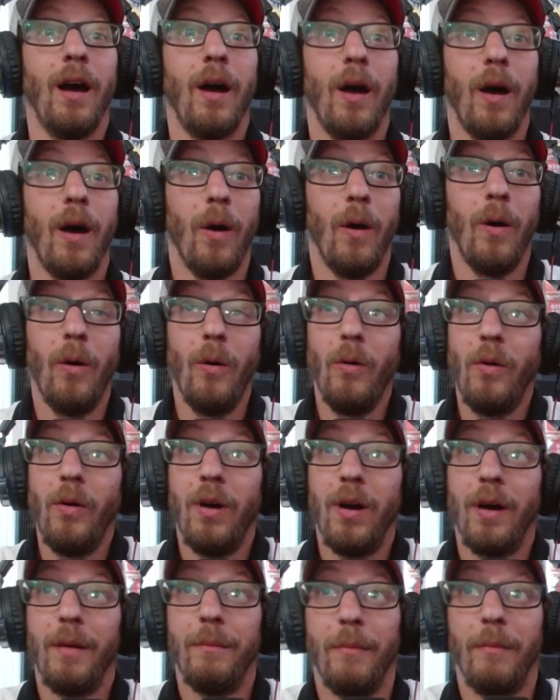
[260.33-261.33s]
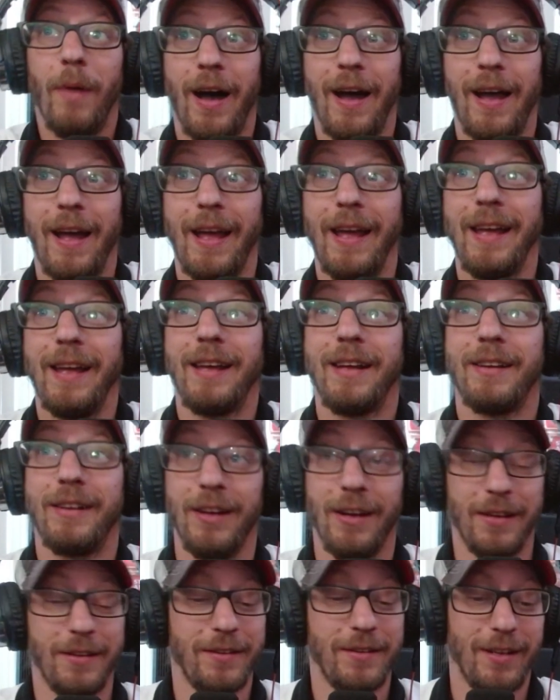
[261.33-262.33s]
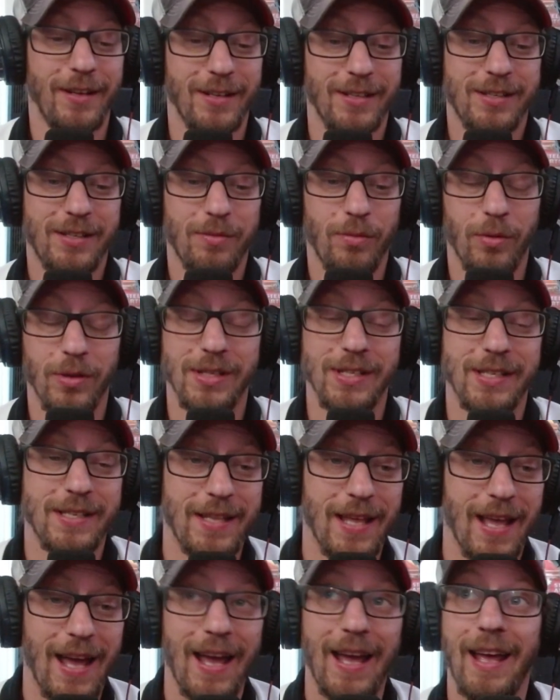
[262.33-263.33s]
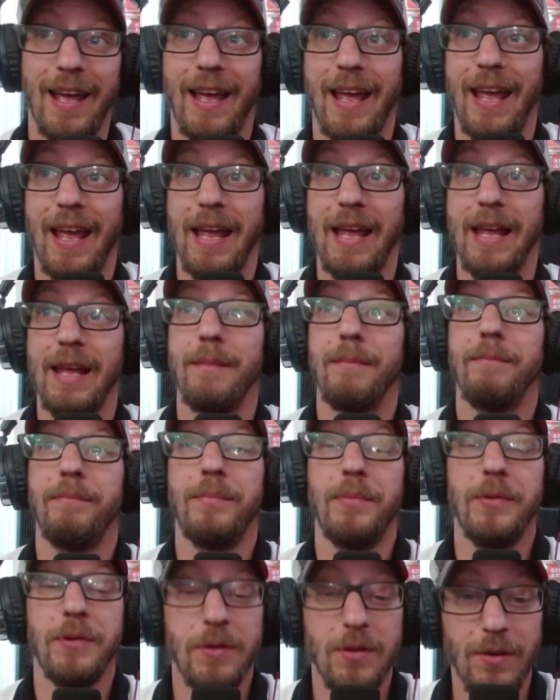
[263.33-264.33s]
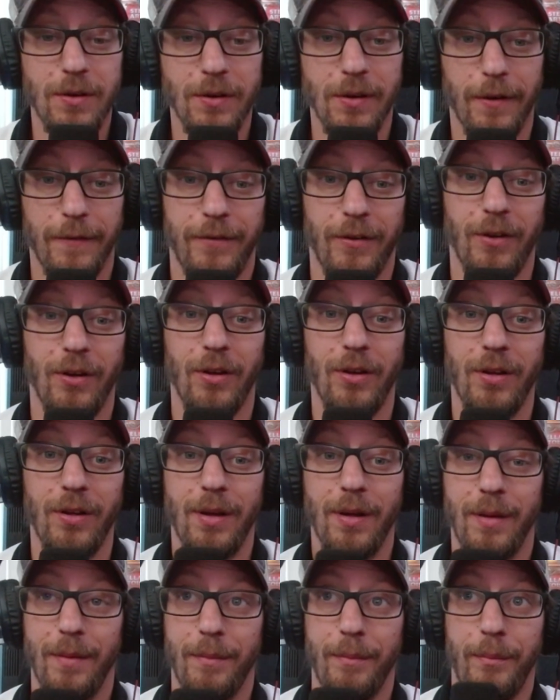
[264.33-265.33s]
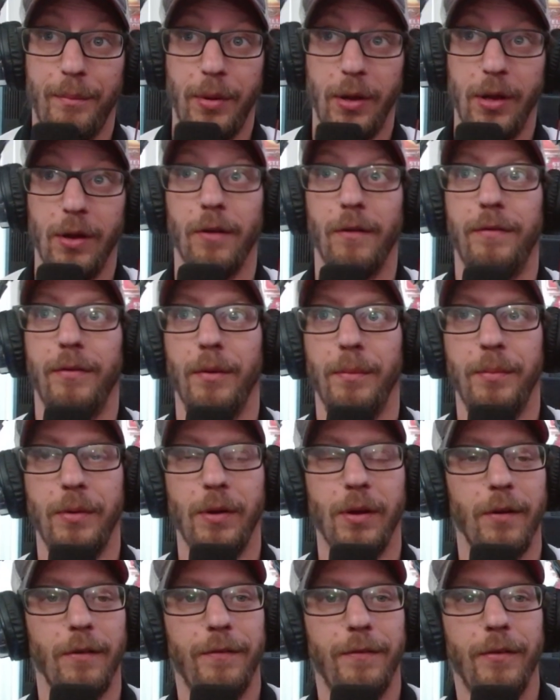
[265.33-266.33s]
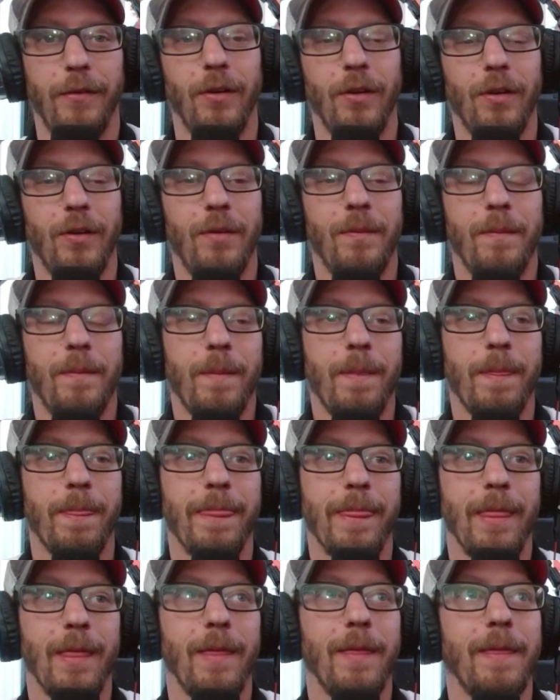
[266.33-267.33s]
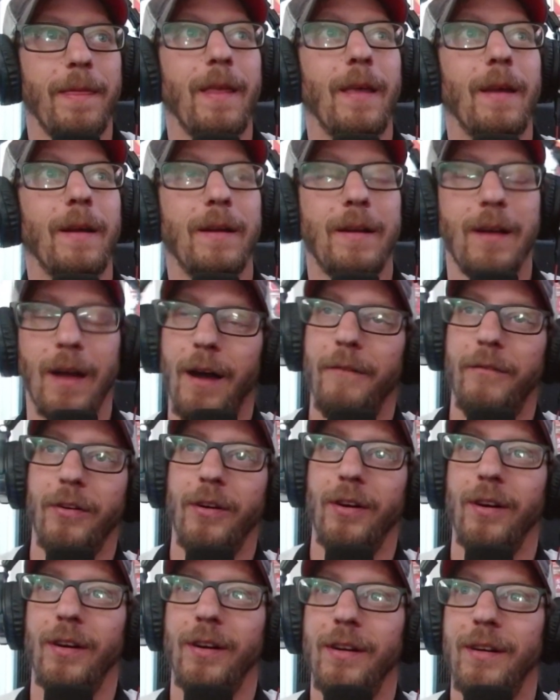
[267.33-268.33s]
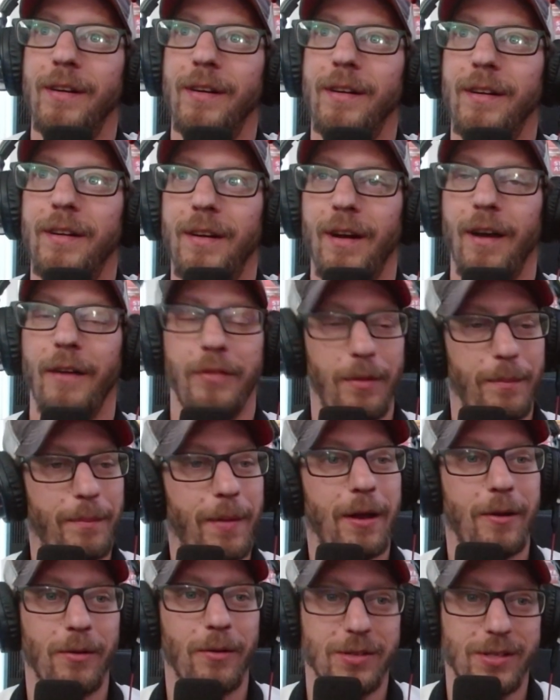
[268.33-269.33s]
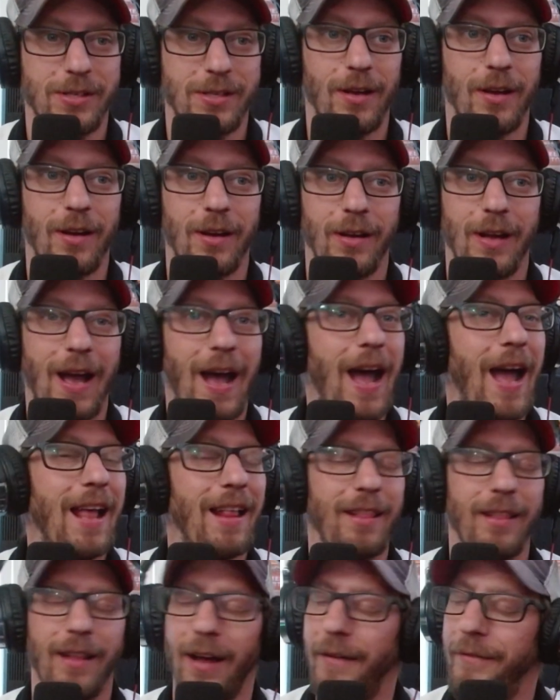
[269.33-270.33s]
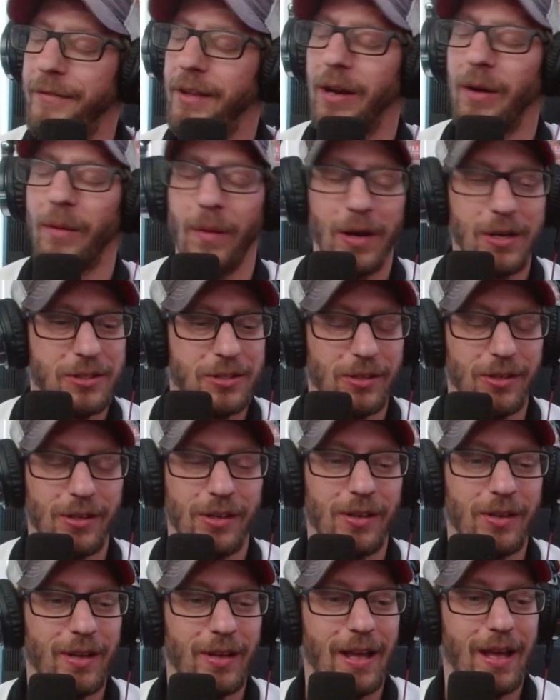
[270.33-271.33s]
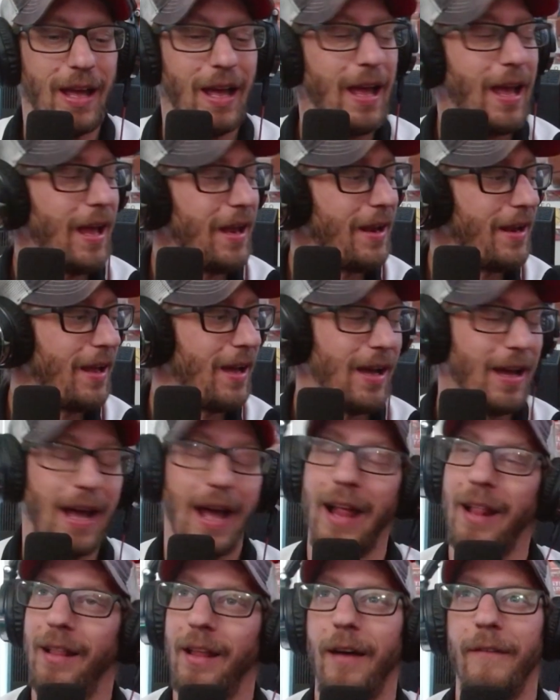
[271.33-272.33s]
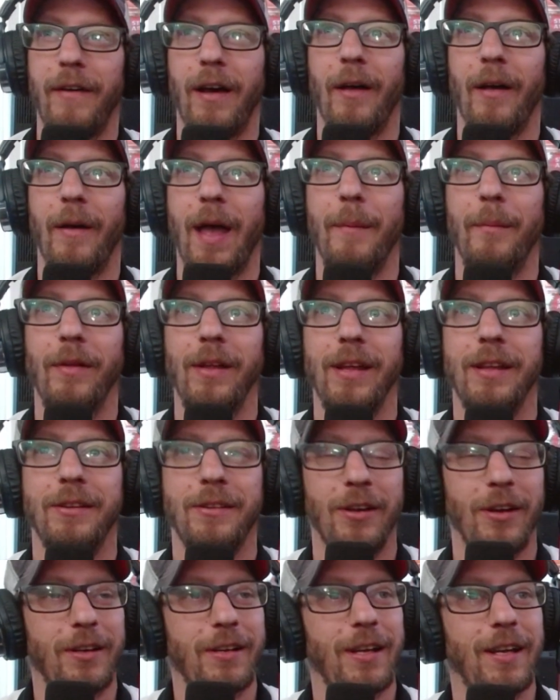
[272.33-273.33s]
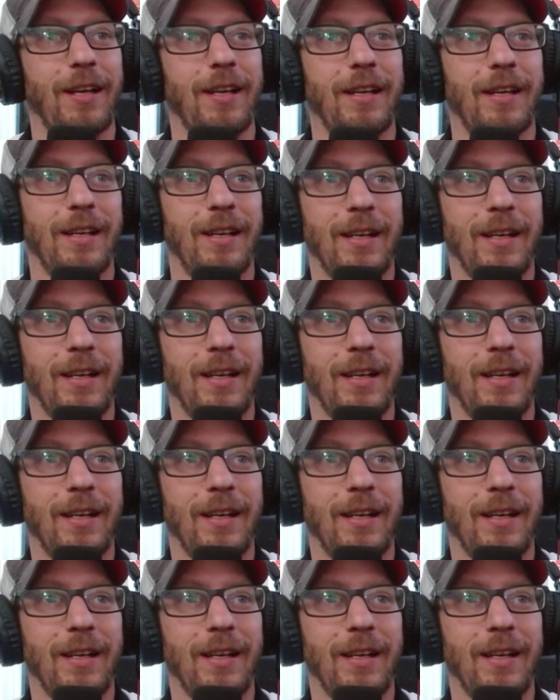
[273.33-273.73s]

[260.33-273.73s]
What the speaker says: Oh my goodness, was that a beautiful, beautiful, beautiful cover of the Bangles song. I love the original, and I love how Emily took it